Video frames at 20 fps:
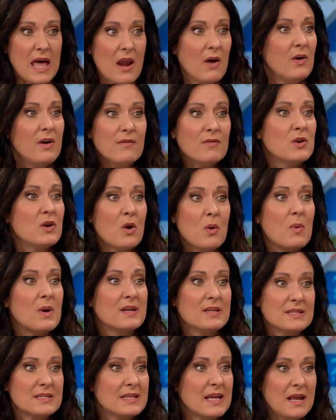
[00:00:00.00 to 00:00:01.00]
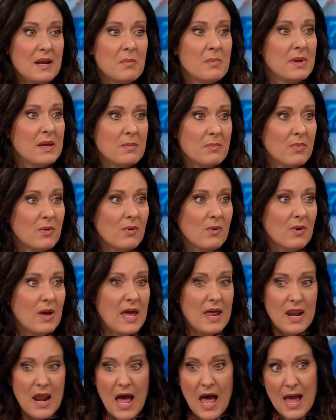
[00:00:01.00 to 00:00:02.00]
I don't even know what to say to people.
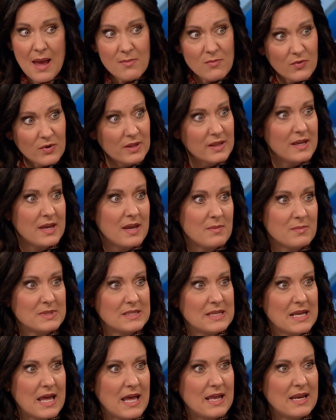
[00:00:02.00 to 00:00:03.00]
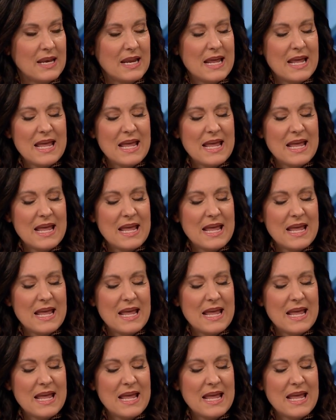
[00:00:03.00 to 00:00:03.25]
And I'm really upset.